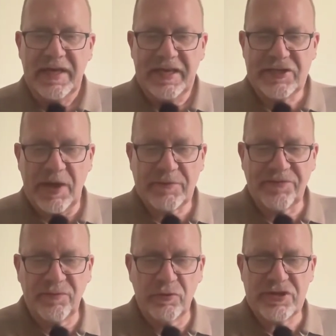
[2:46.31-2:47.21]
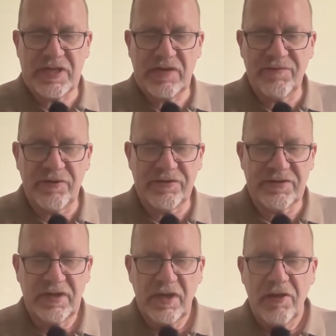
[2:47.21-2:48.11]
In chapter 14,
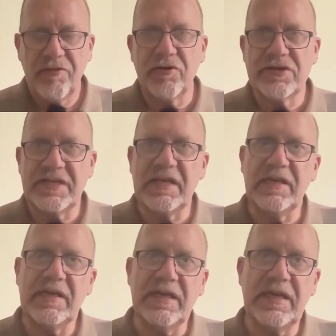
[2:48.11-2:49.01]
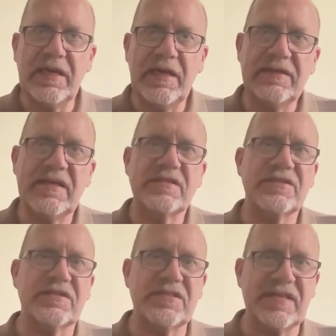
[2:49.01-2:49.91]
verse 13, he says
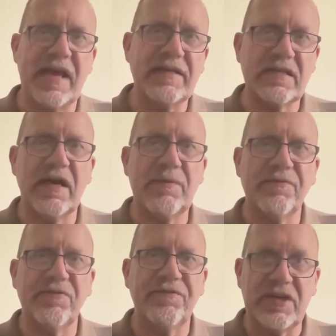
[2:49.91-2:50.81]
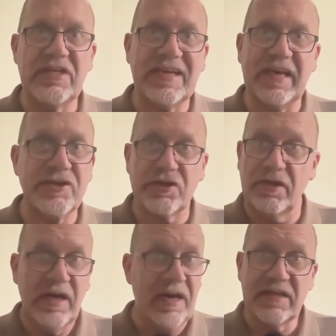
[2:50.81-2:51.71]
the set time for
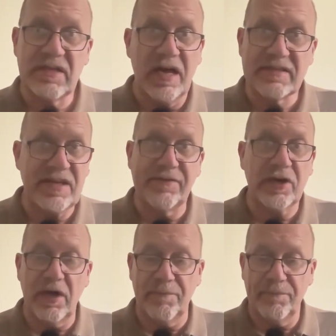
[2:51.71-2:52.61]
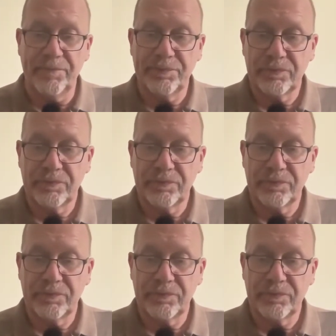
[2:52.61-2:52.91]
vindication has never come.